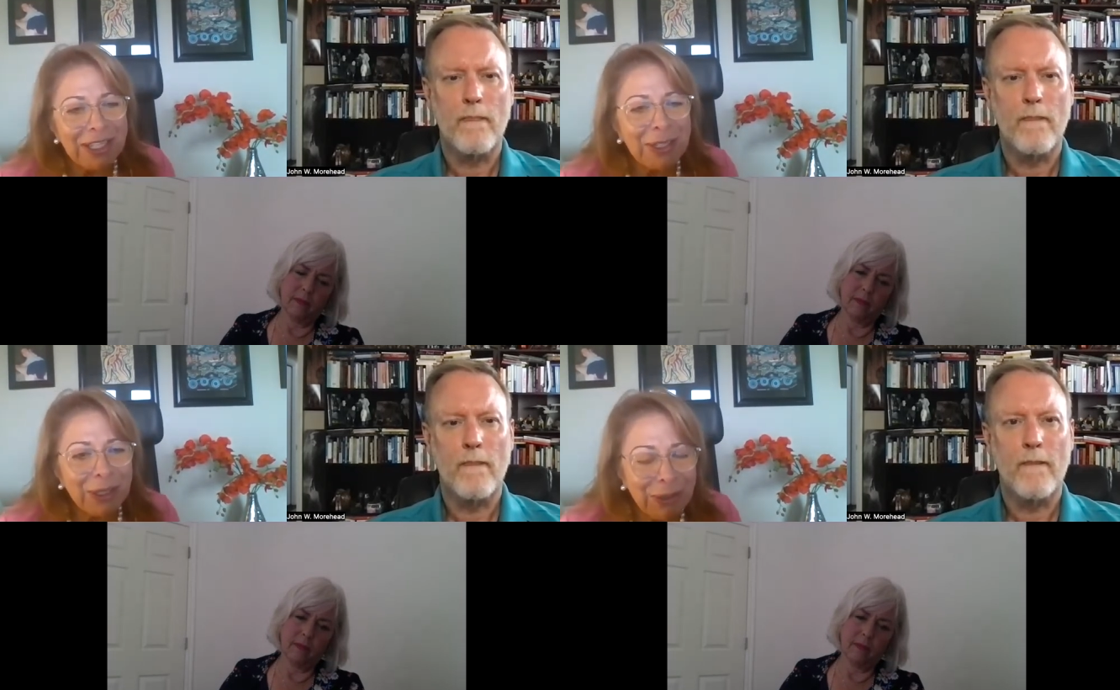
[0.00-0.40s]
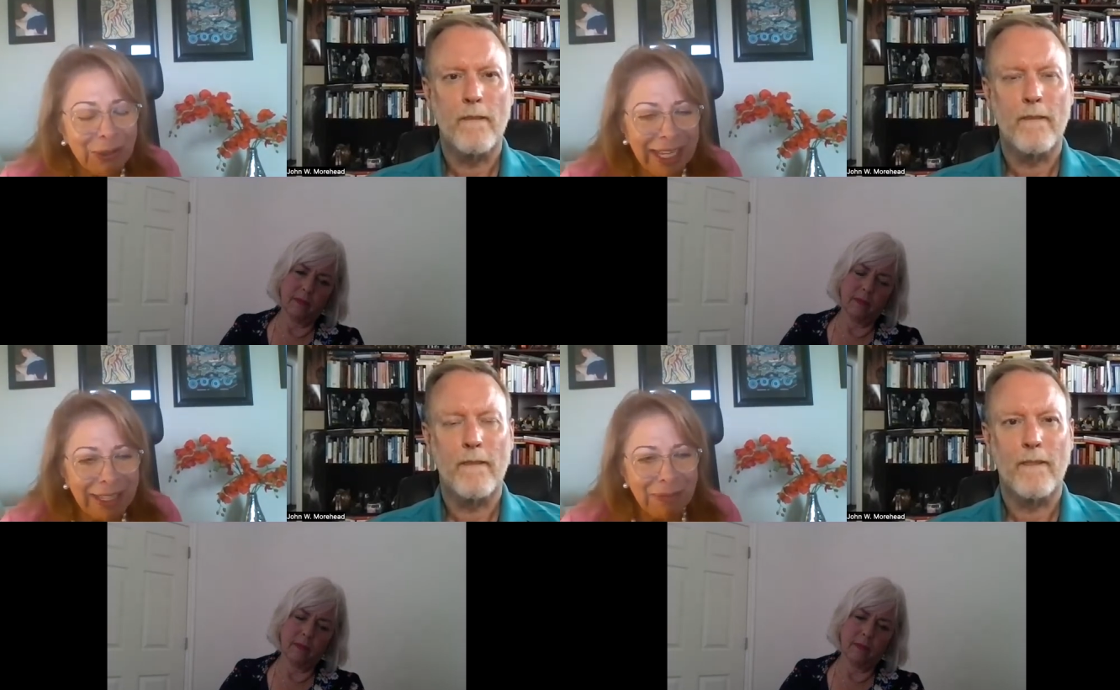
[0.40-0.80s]
Speaker 1: So go
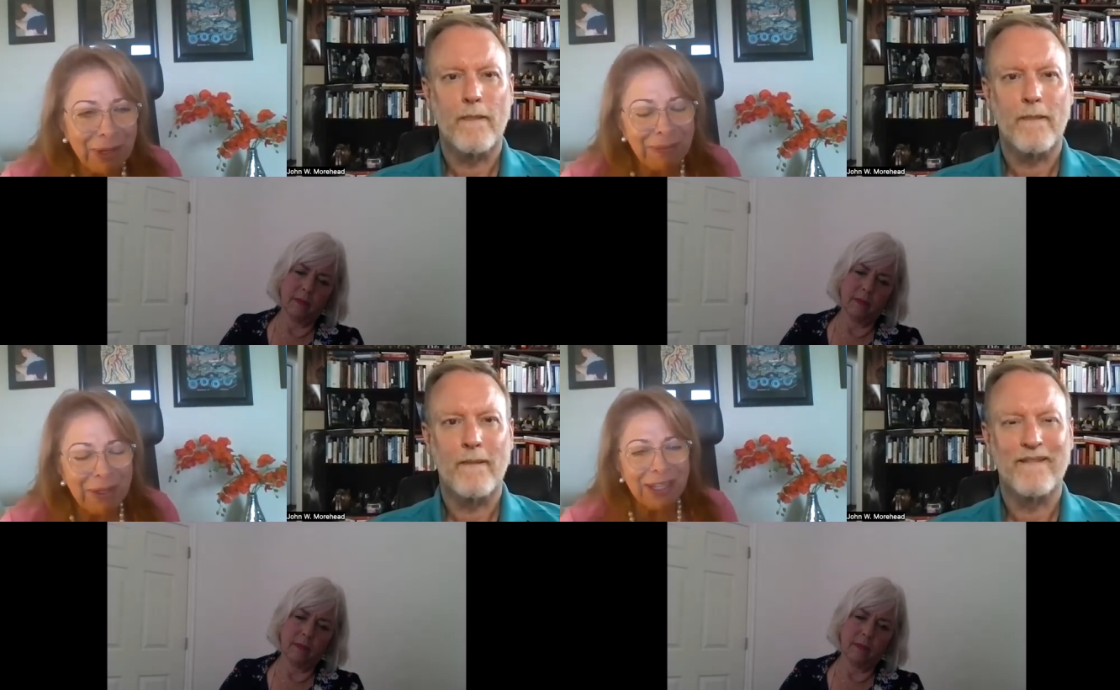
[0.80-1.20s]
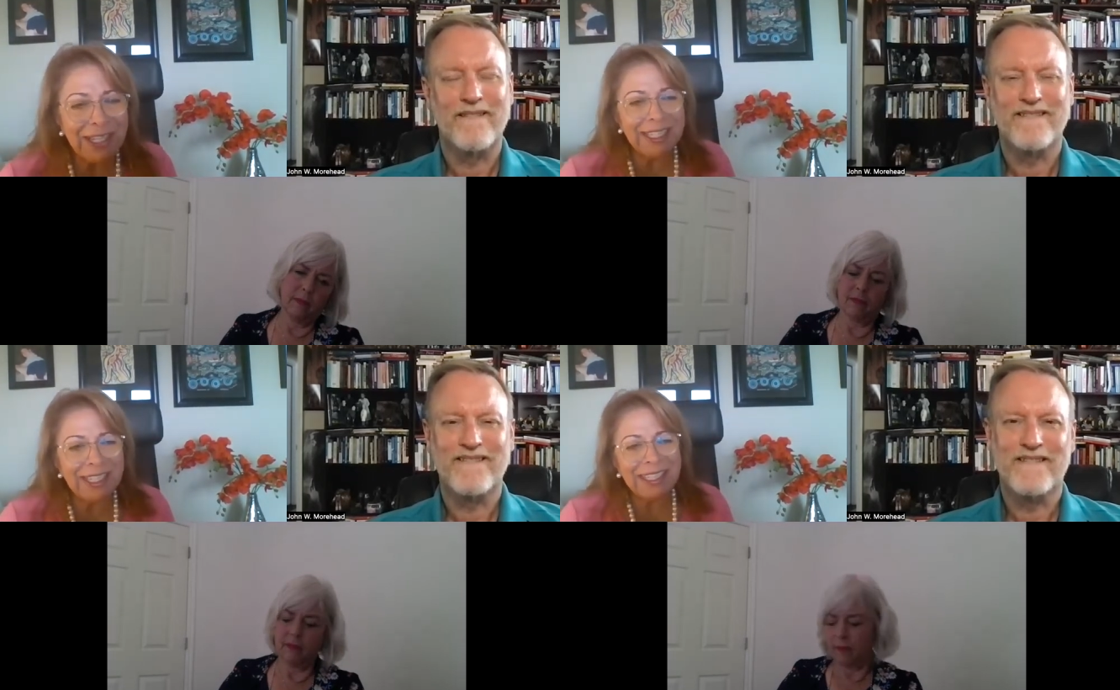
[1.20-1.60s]
ahead, Barbara,
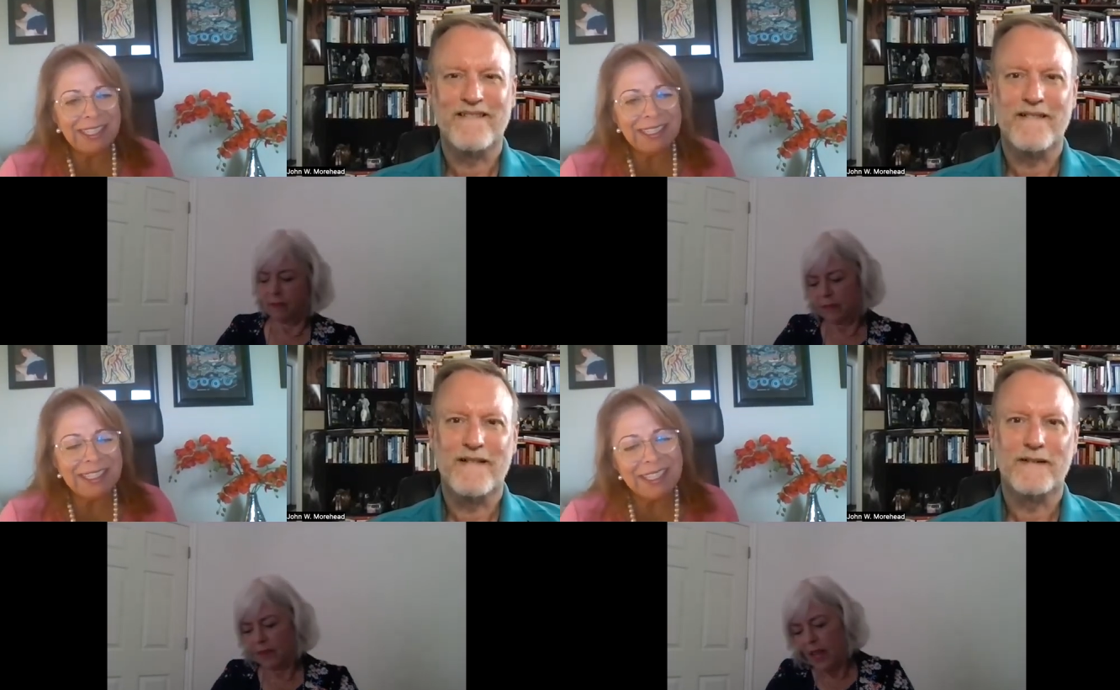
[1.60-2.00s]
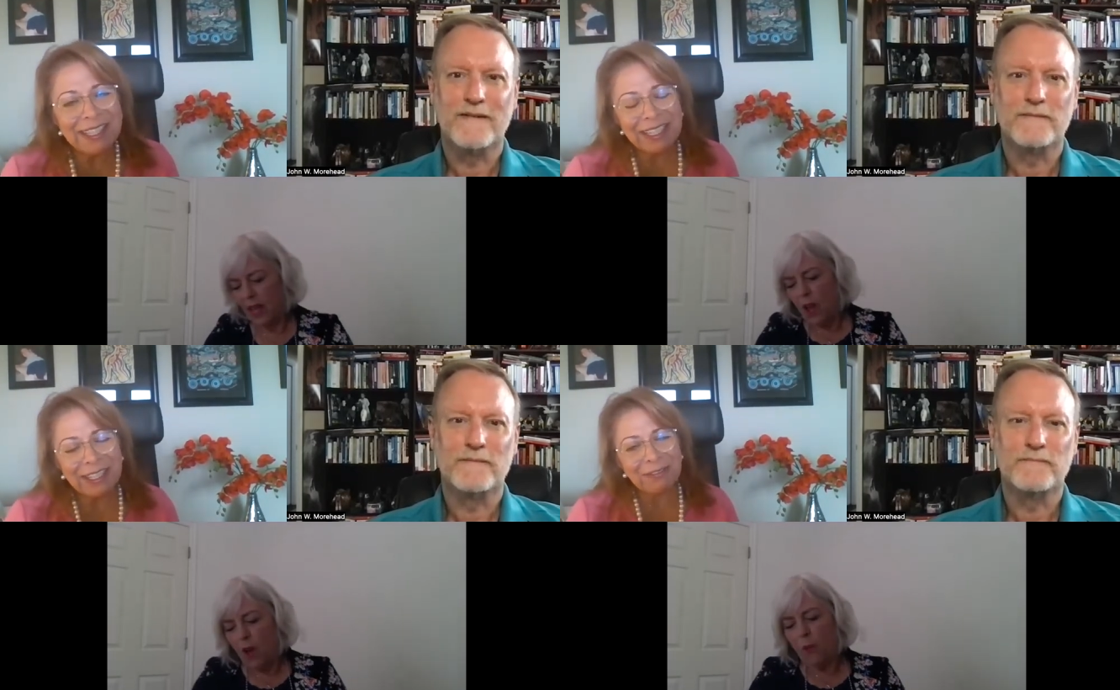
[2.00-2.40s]
and I
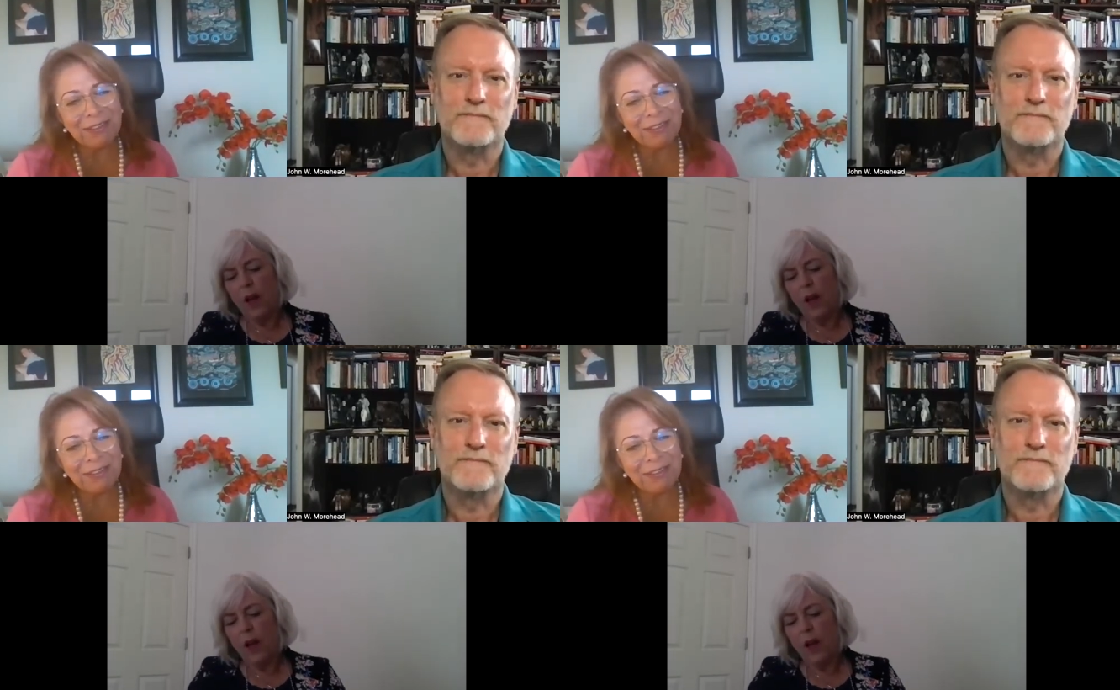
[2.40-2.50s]
think of the